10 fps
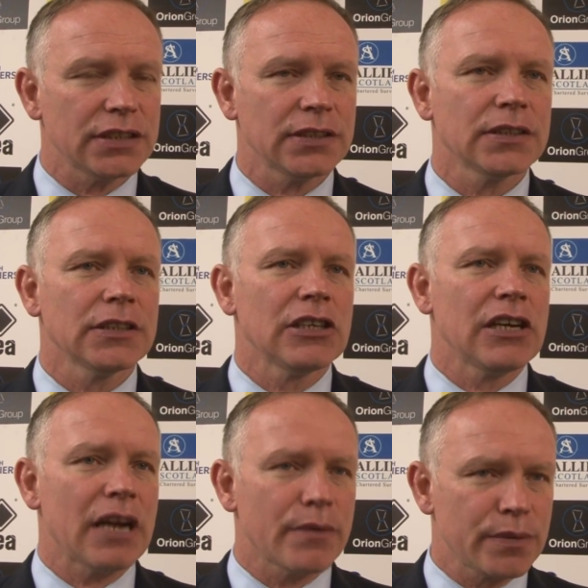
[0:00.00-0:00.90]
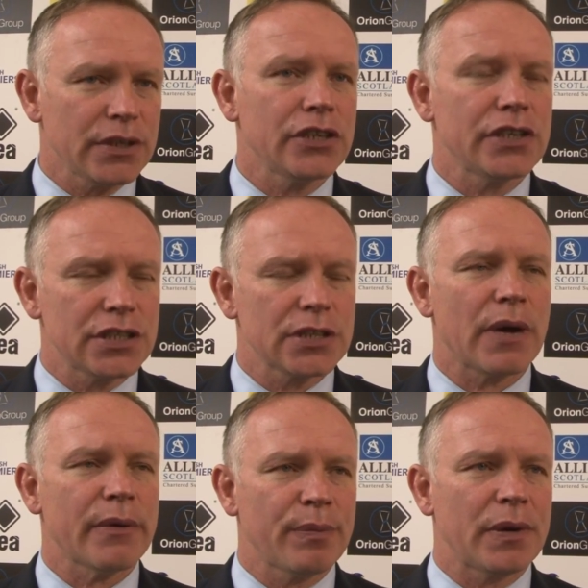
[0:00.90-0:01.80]
And that was one of the reasons
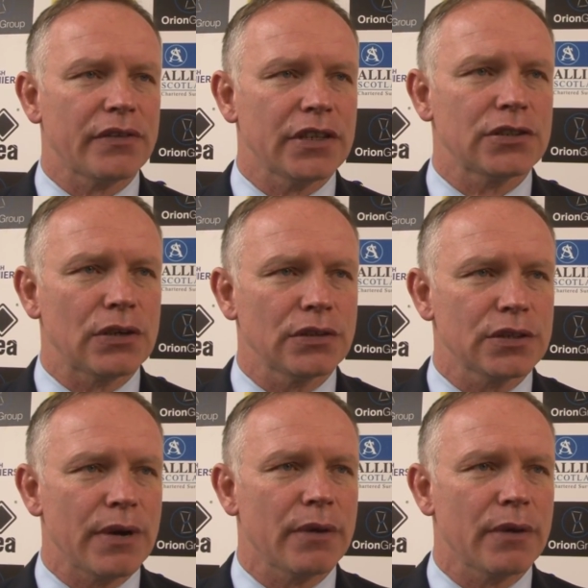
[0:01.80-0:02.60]
why we put Richie on as well.